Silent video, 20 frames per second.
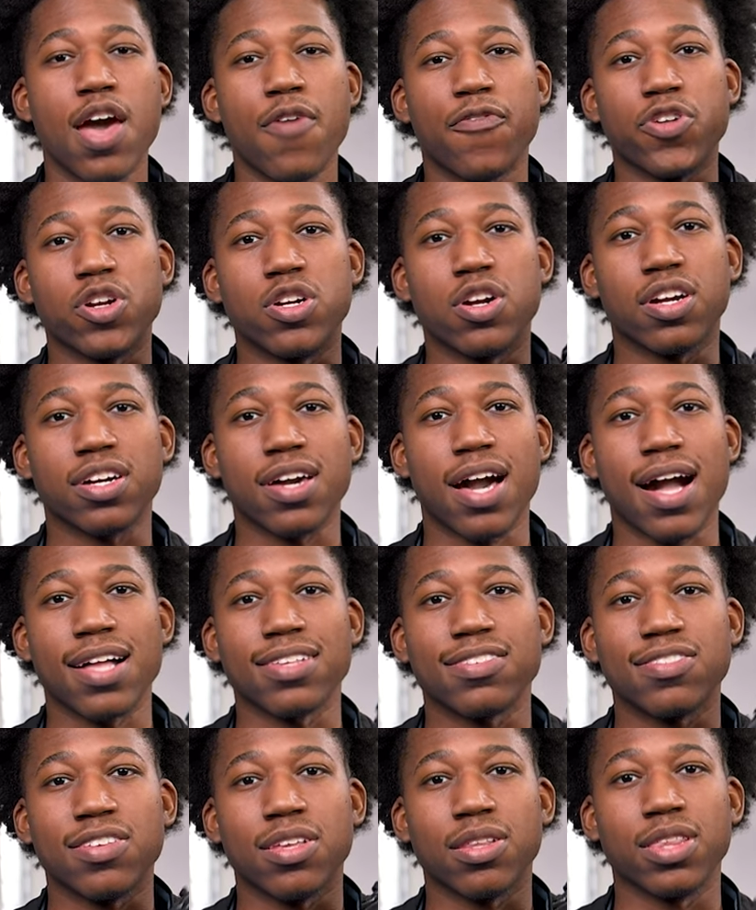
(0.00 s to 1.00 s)
for your
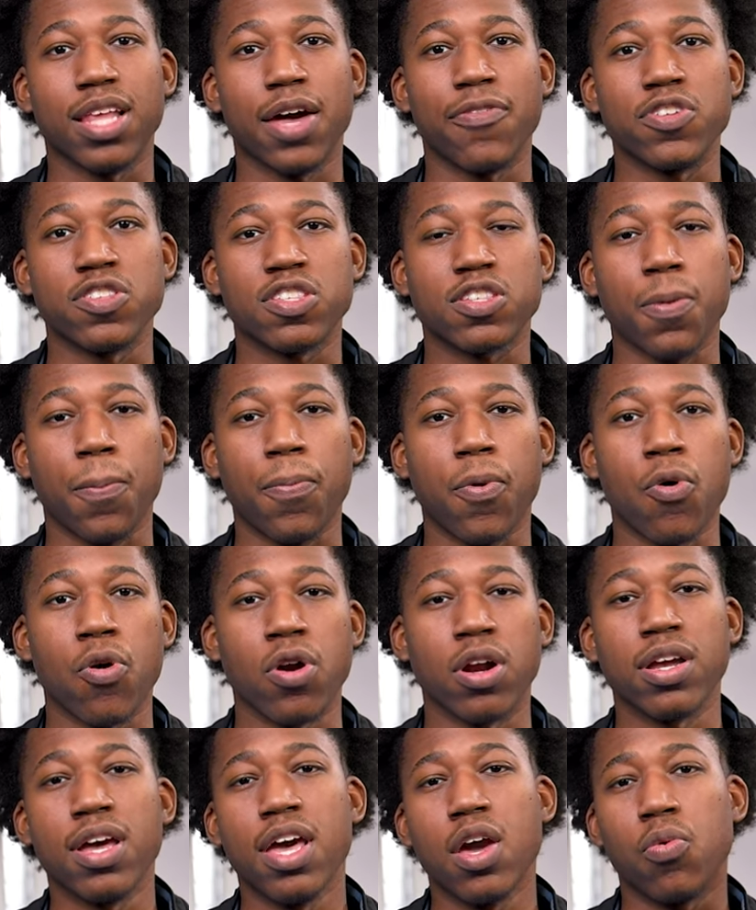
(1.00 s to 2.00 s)
constant love and
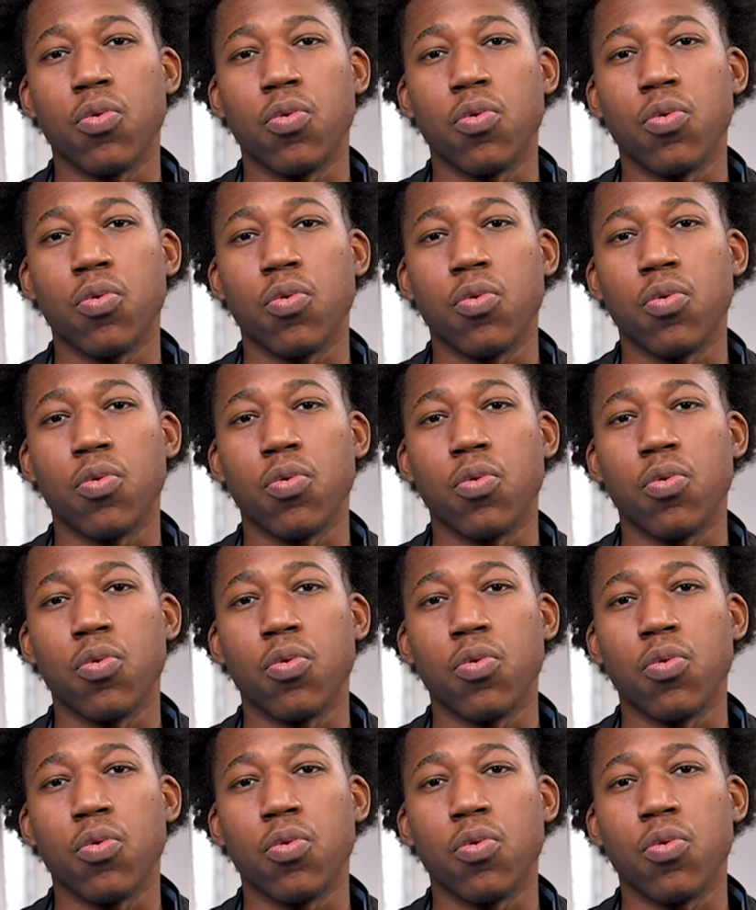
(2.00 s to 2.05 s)
support,